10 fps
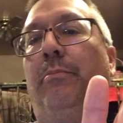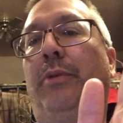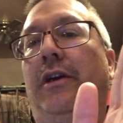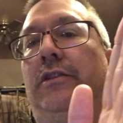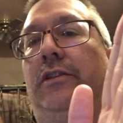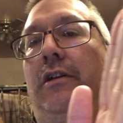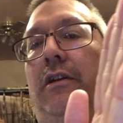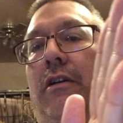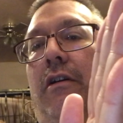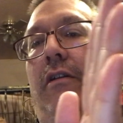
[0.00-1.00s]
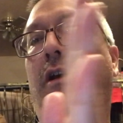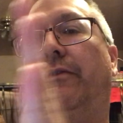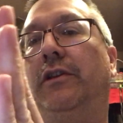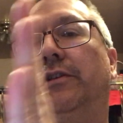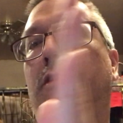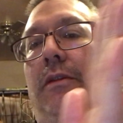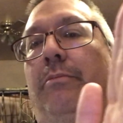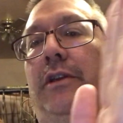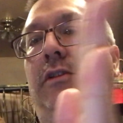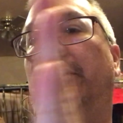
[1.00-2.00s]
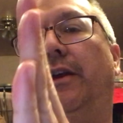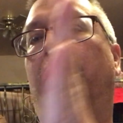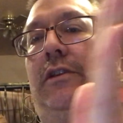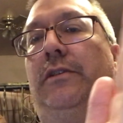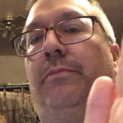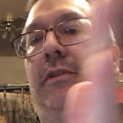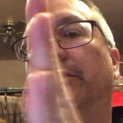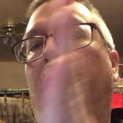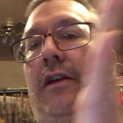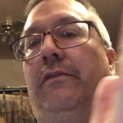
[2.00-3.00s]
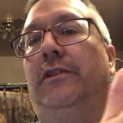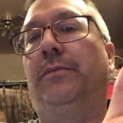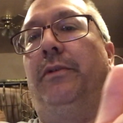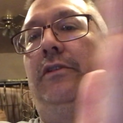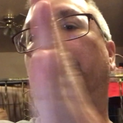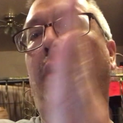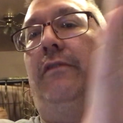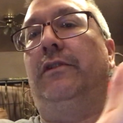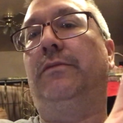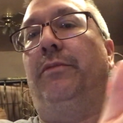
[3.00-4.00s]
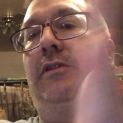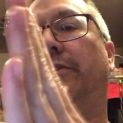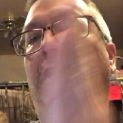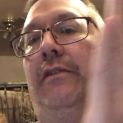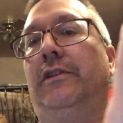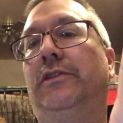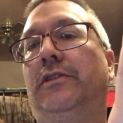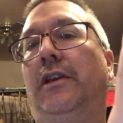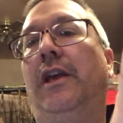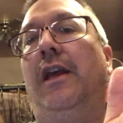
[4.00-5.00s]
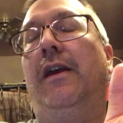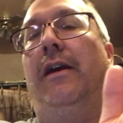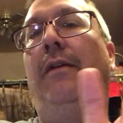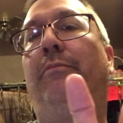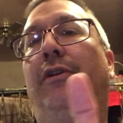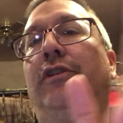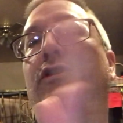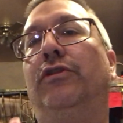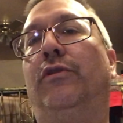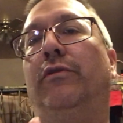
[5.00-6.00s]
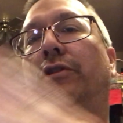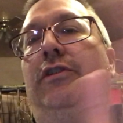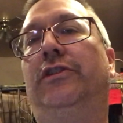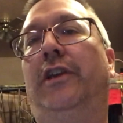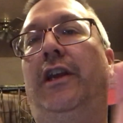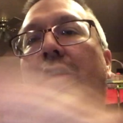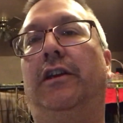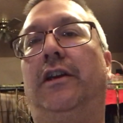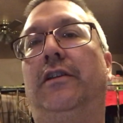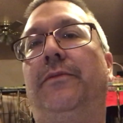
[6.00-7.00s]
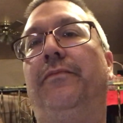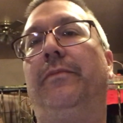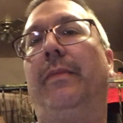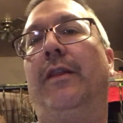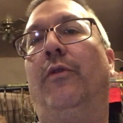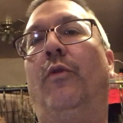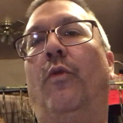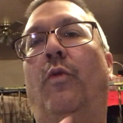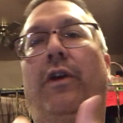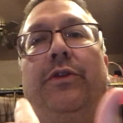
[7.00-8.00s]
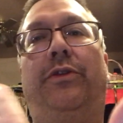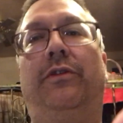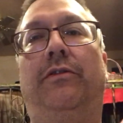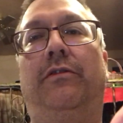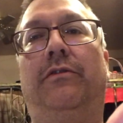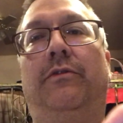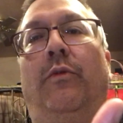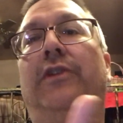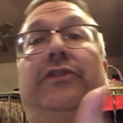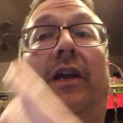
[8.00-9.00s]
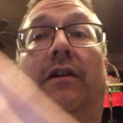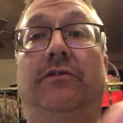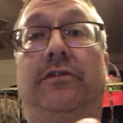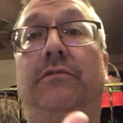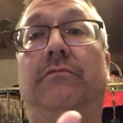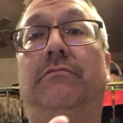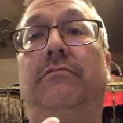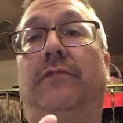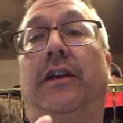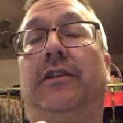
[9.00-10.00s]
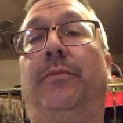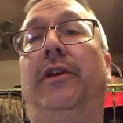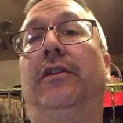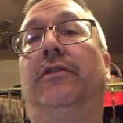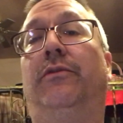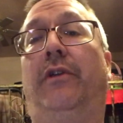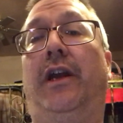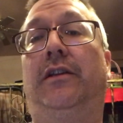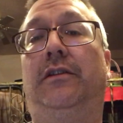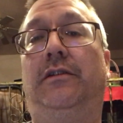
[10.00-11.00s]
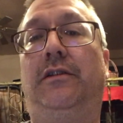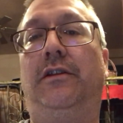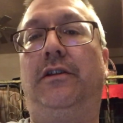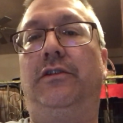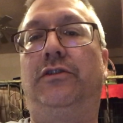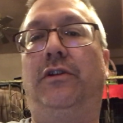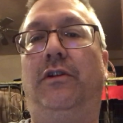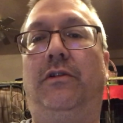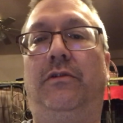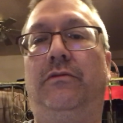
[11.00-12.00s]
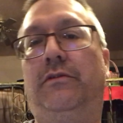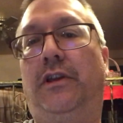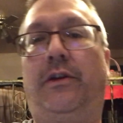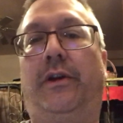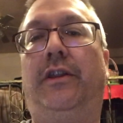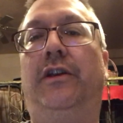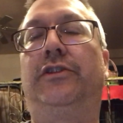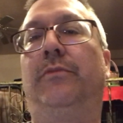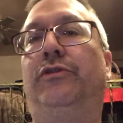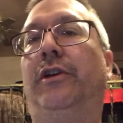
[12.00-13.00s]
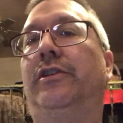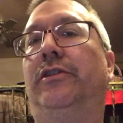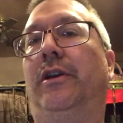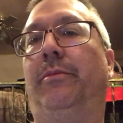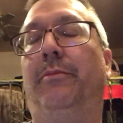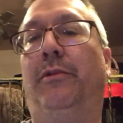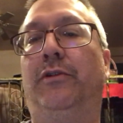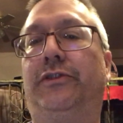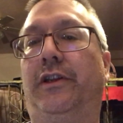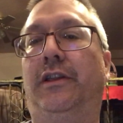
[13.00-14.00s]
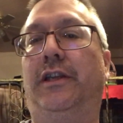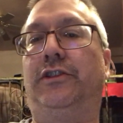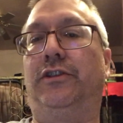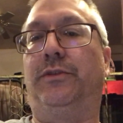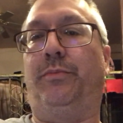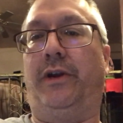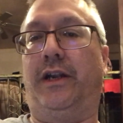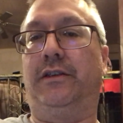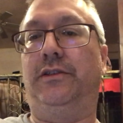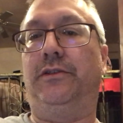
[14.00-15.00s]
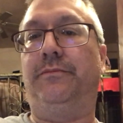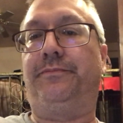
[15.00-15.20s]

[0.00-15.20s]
Pondrables, pondrables, pondrables, pondrables, pondrables. And pretty soon you're saying it with what sounds like it's being correct. So anyway, there are some tricks there, but mostly that's just practice.